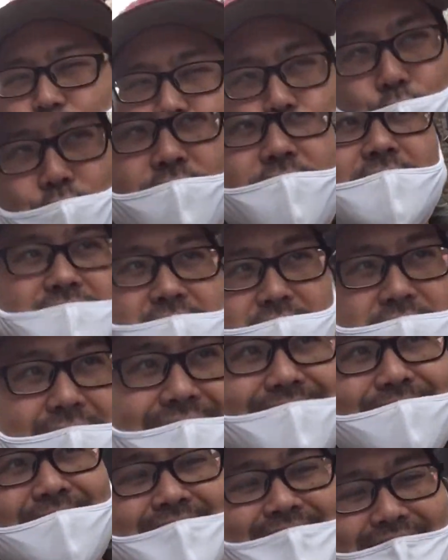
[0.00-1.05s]
heard of this
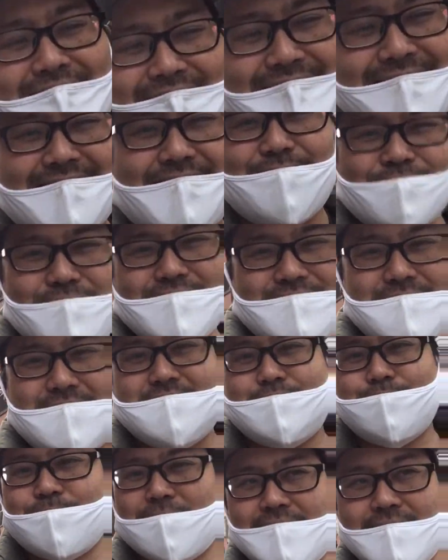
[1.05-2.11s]
shop,
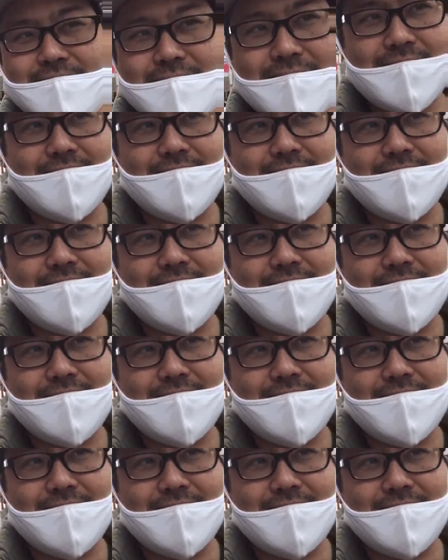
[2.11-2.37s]
despite